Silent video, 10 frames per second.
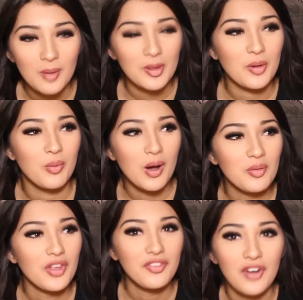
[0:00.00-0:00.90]
I'm like,
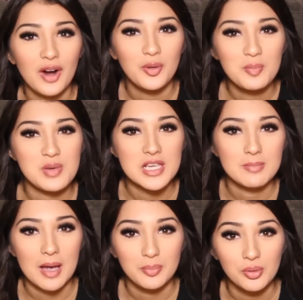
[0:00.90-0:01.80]
what the fuck would be
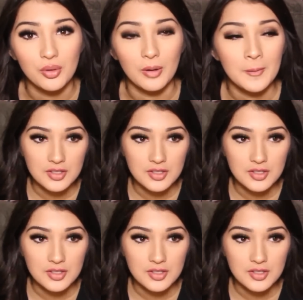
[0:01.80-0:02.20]
in my pool?